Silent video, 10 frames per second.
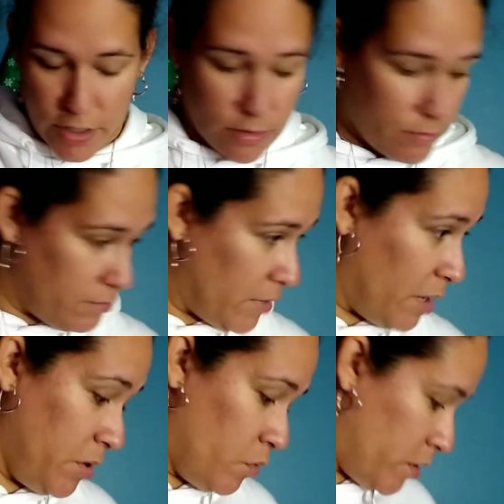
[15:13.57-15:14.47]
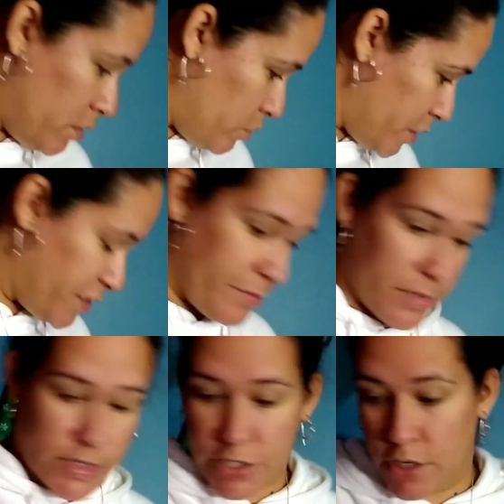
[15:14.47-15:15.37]
and maybe one of the ones from
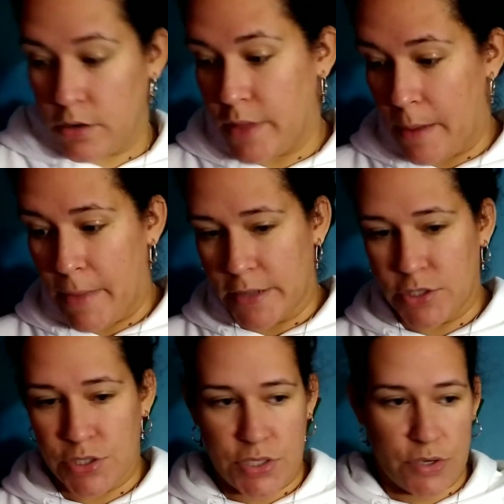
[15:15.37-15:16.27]
this year that matches